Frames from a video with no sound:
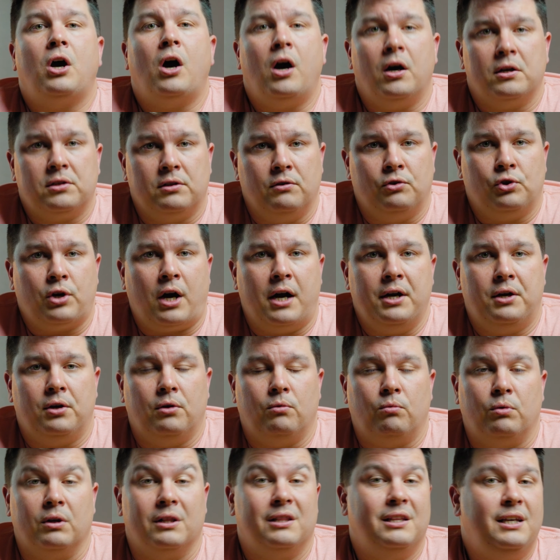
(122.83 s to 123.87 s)
talks to try
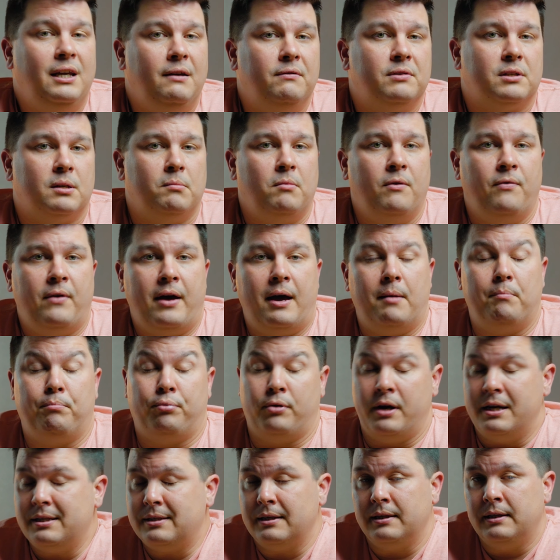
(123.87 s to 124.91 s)
to relieve some of that
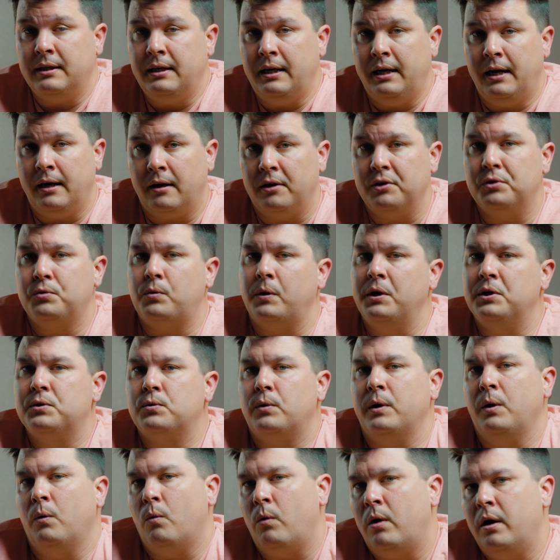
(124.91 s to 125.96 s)
presently here in
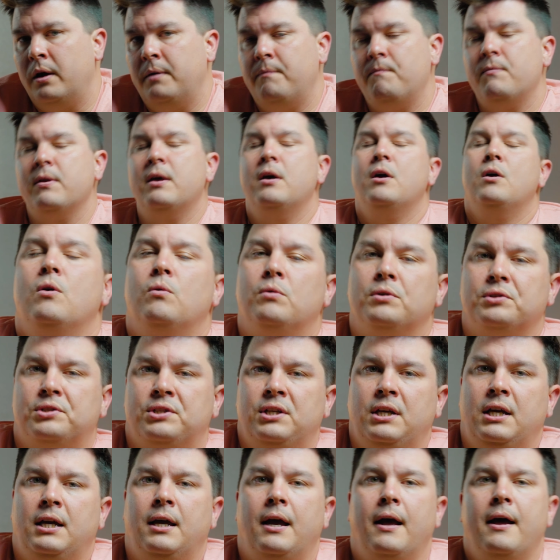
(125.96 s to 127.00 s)
2021. We'll
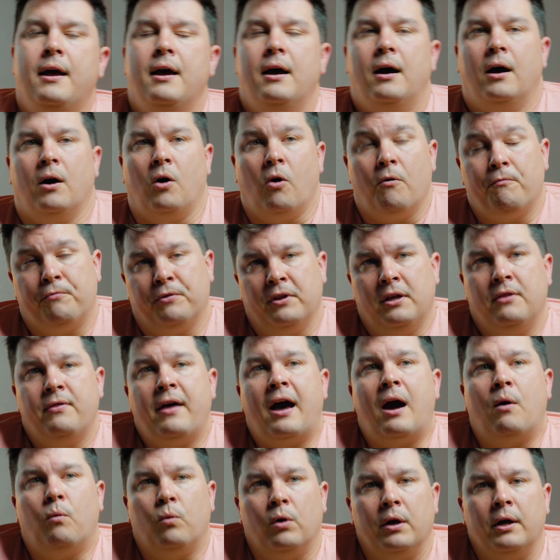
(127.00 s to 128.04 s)
see. Uh, hopefully,
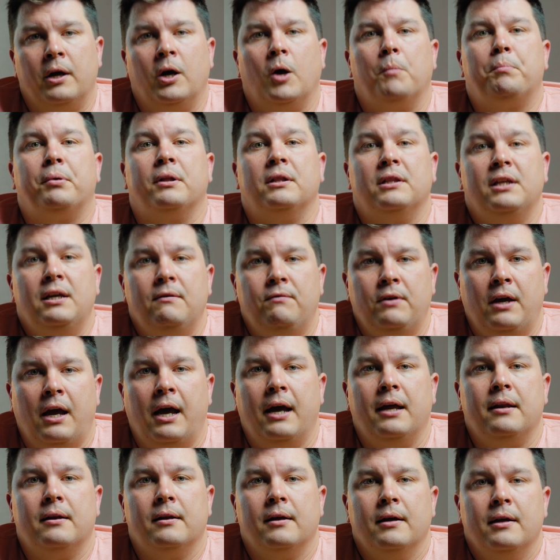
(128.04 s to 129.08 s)
that will help
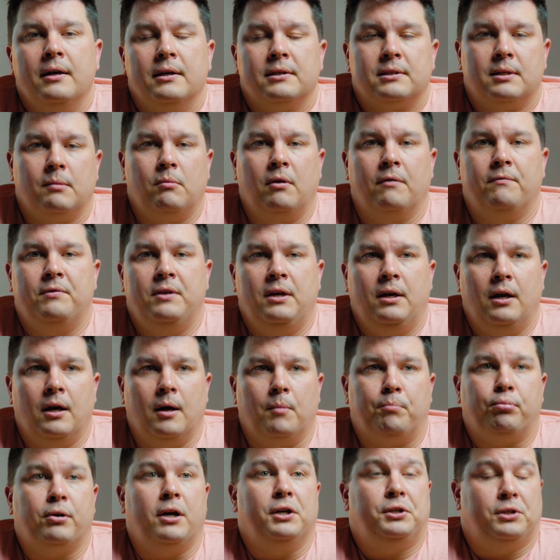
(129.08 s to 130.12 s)
alleviate some of the
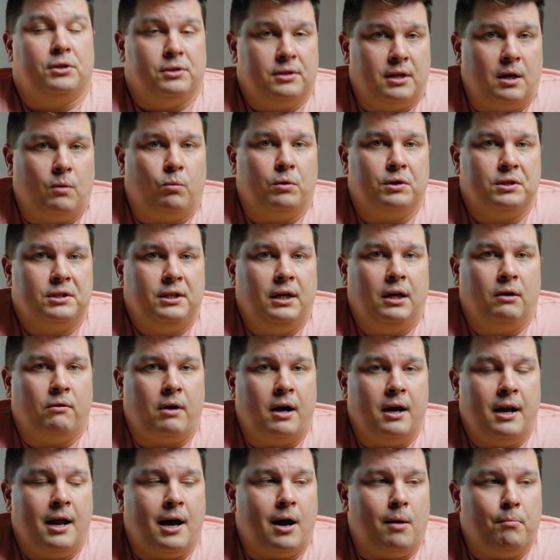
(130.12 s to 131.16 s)
uh, pressures that we're seeing
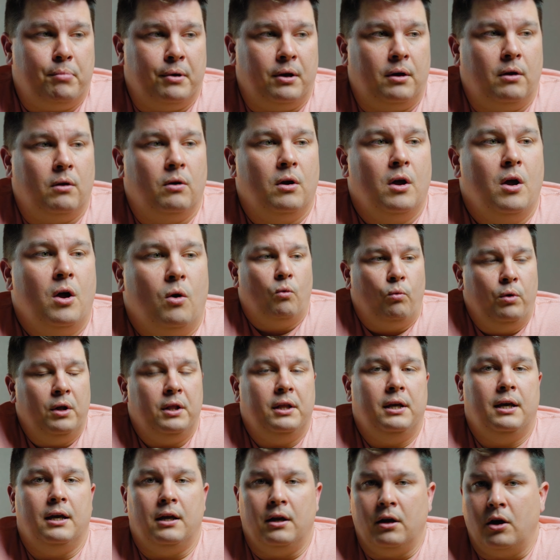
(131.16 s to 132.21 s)
right now. But
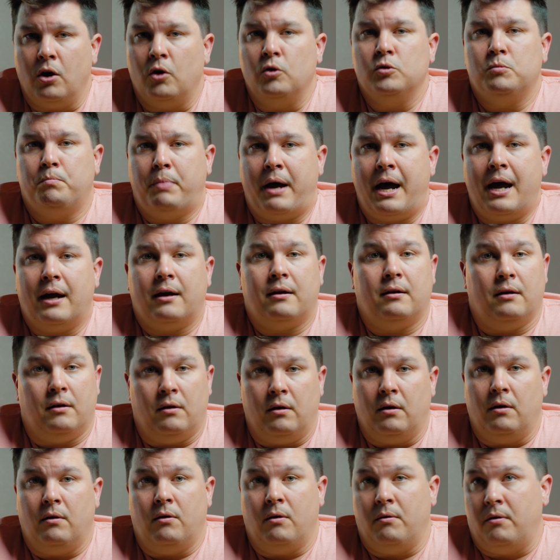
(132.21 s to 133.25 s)
really, it goes back
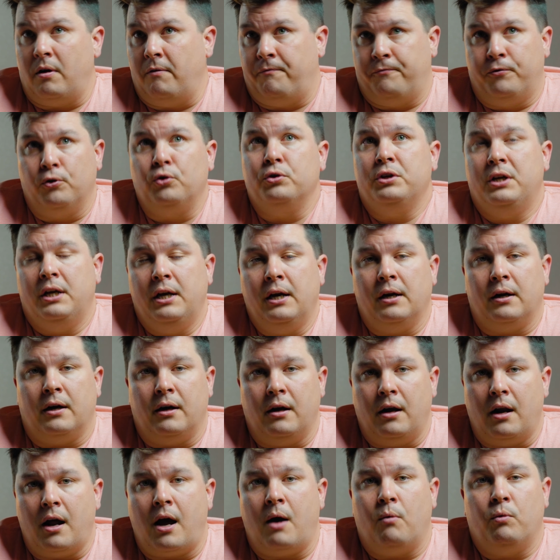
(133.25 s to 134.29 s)
uh, a full year,
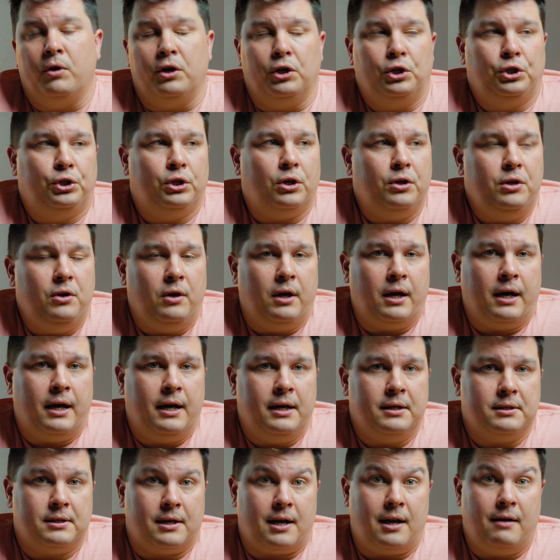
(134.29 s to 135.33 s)
and I want to show you
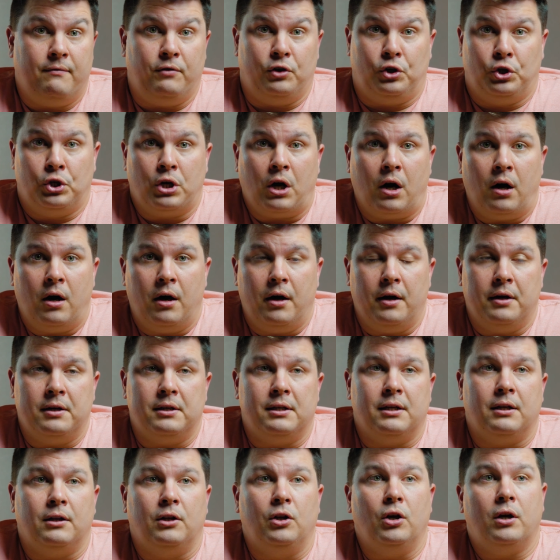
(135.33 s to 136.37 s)
guys kind of a chart
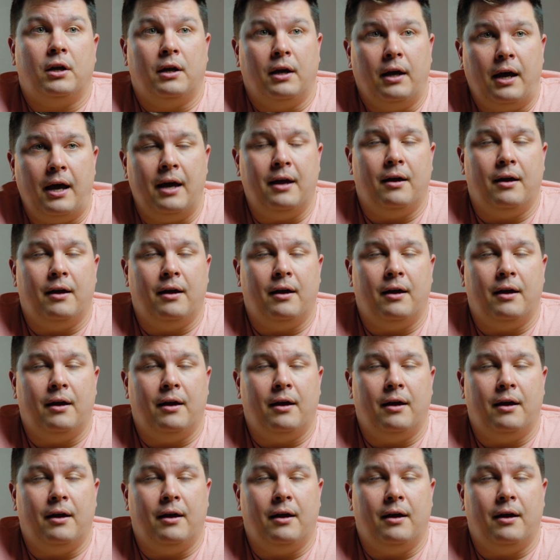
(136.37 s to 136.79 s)
and then look